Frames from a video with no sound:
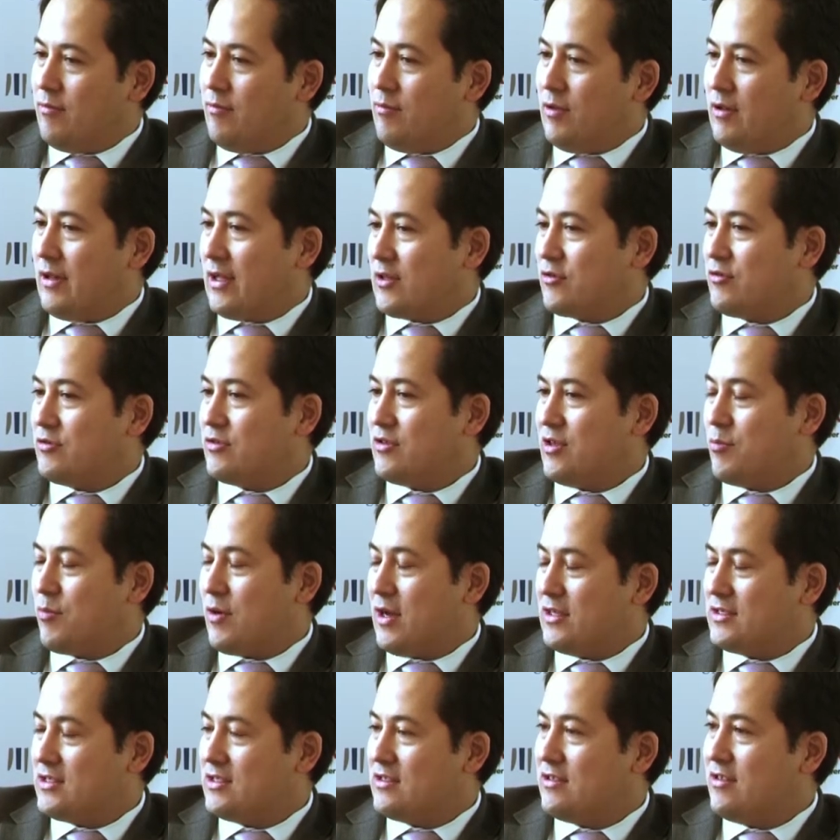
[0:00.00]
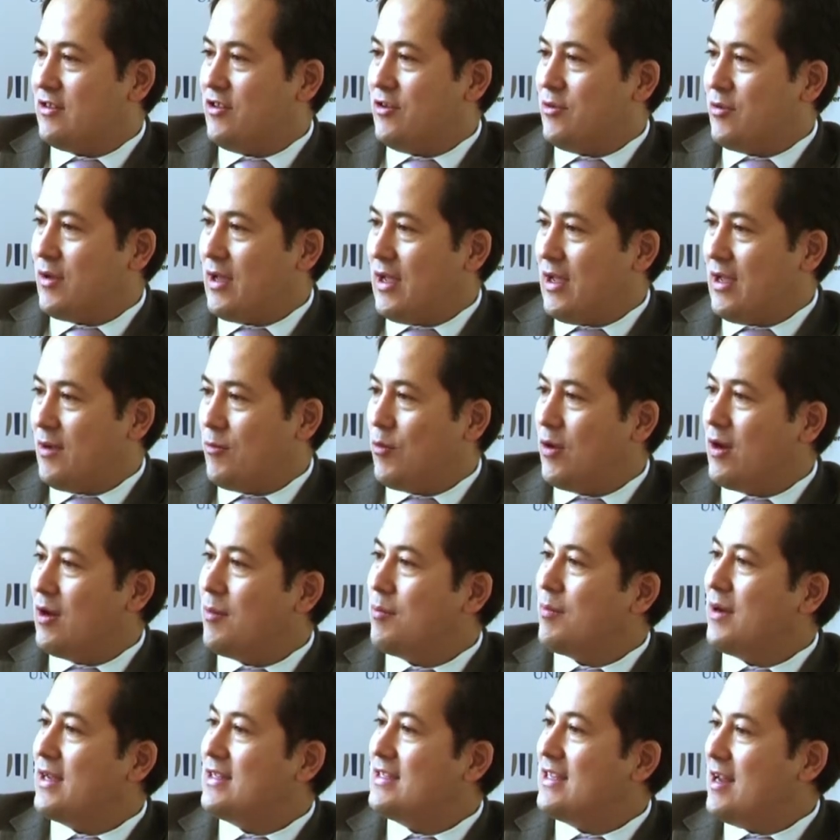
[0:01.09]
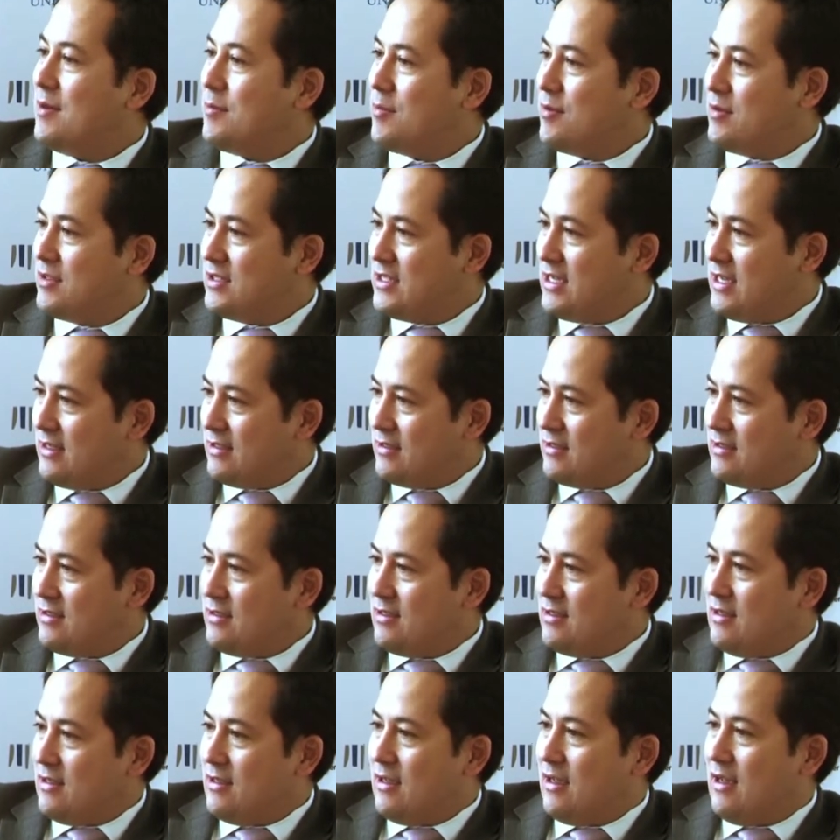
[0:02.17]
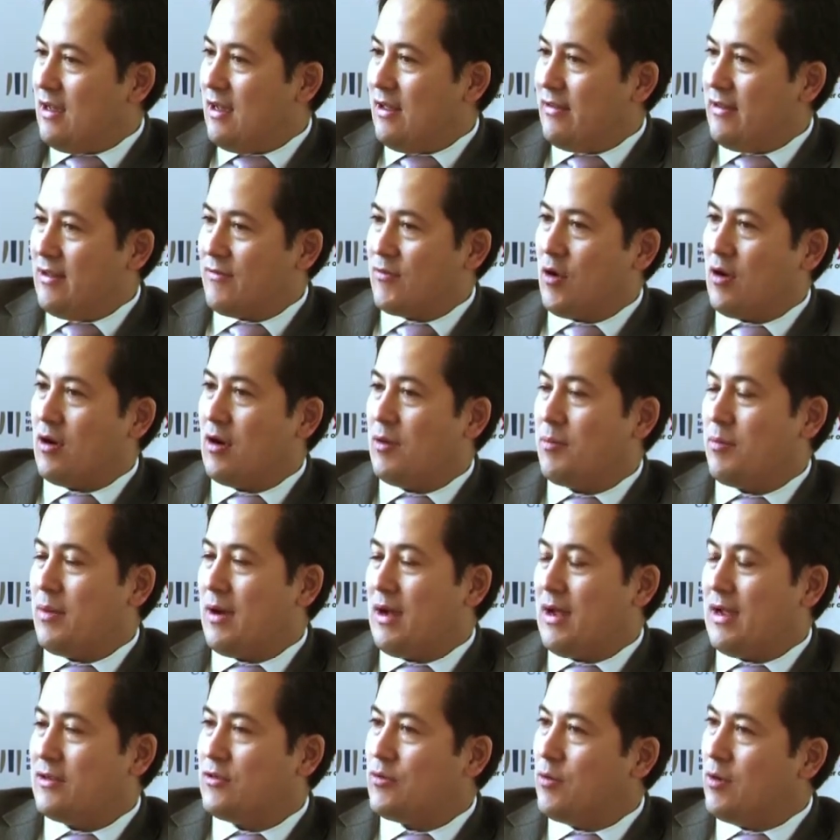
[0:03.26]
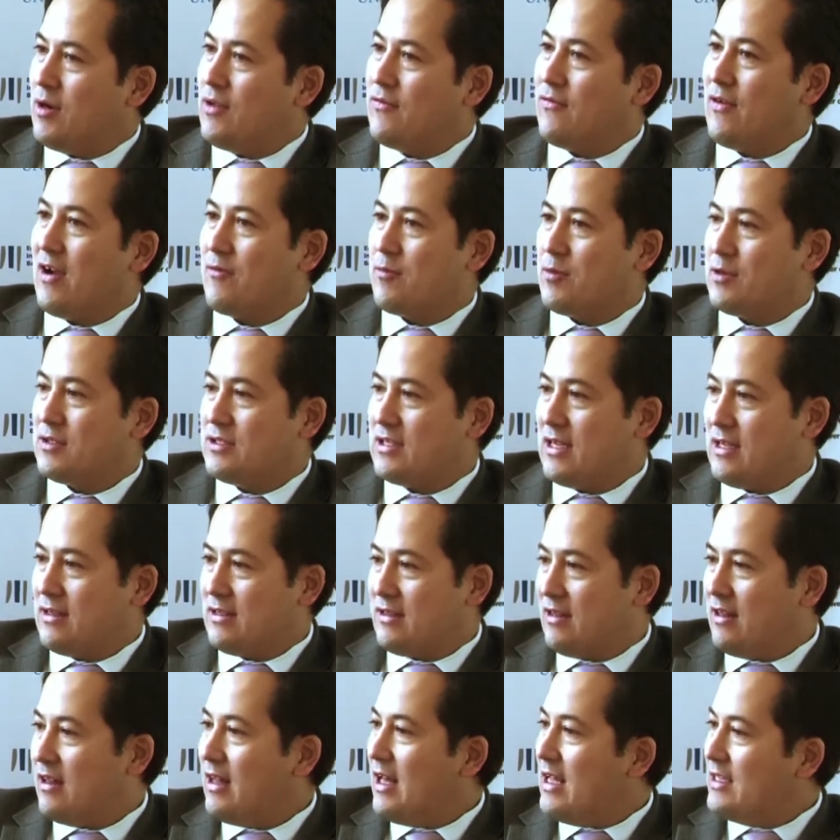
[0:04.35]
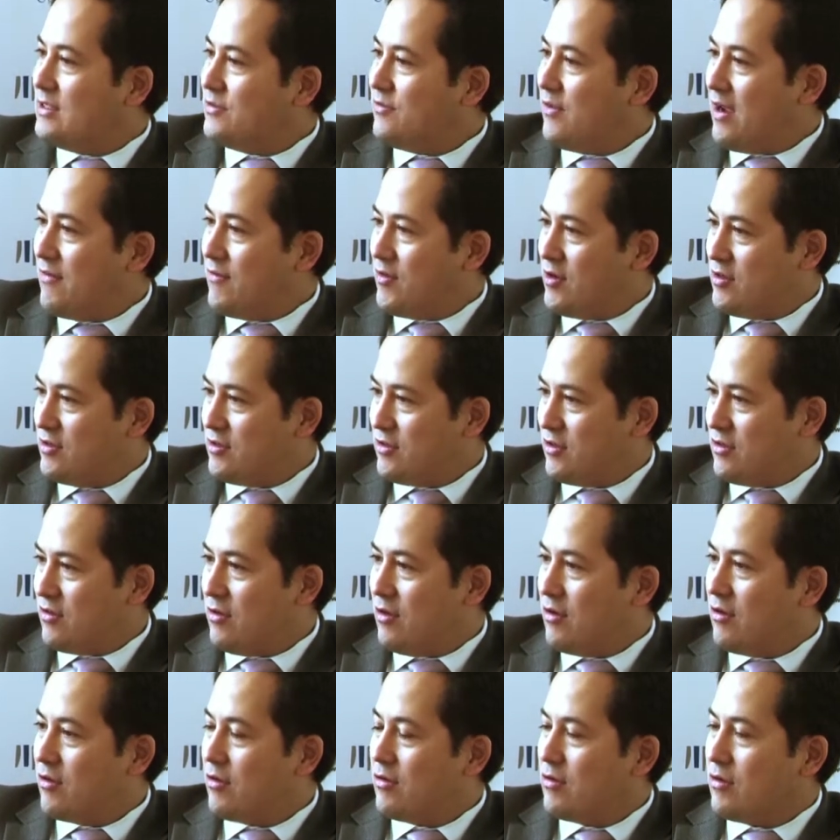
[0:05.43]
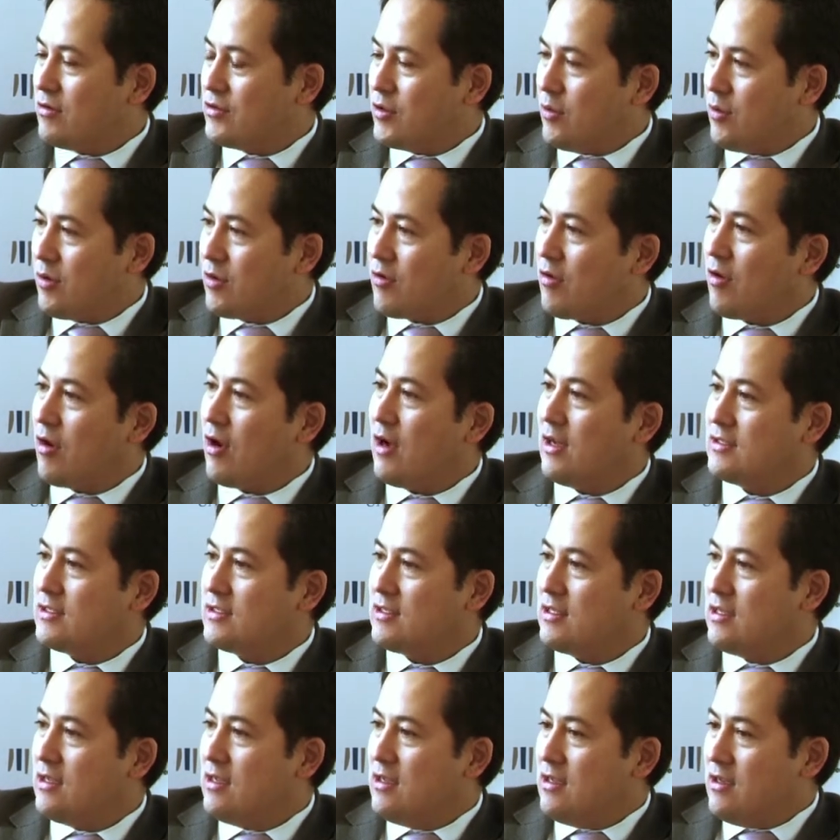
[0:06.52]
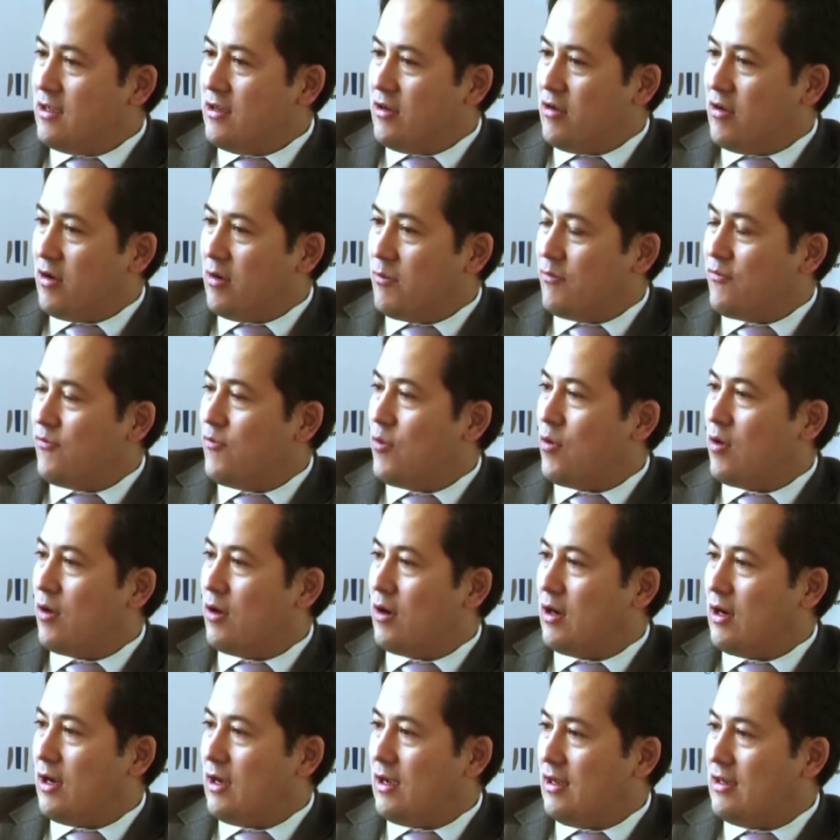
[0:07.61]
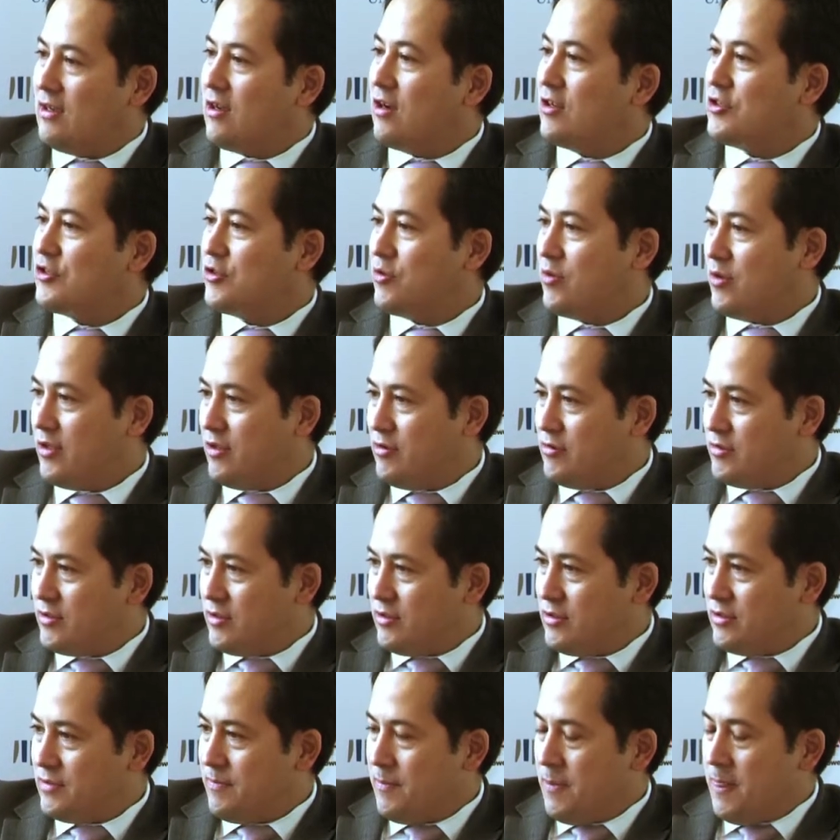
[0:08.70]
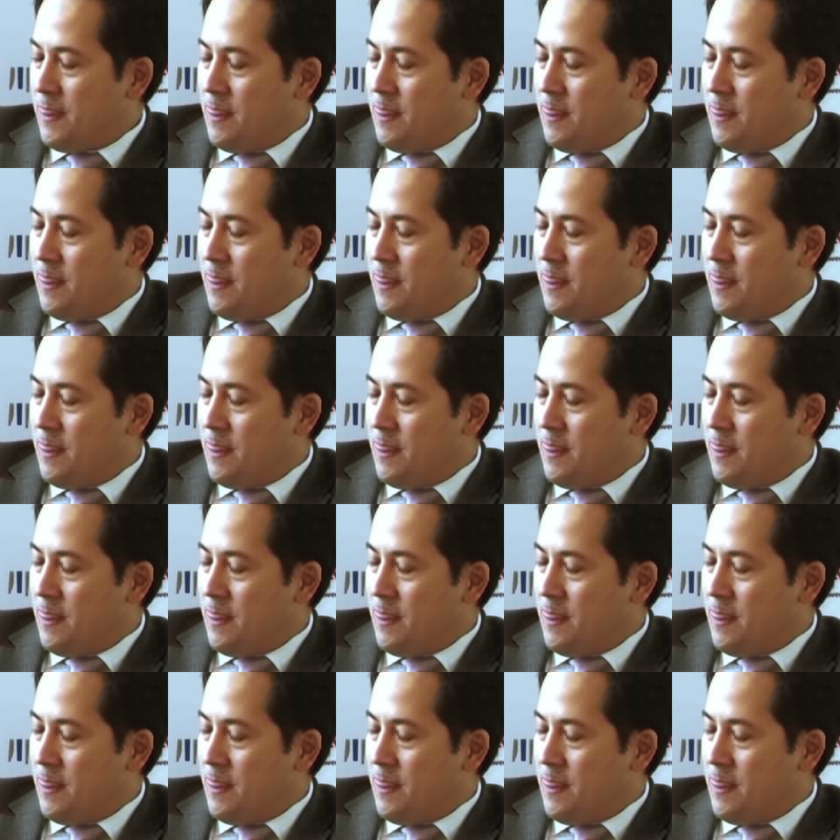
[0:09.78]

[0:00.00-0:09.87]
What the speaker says: electricity prices in the UK went up by 10%, and they've gone up by 25% in the last 5 years or so across Europe for industrial users.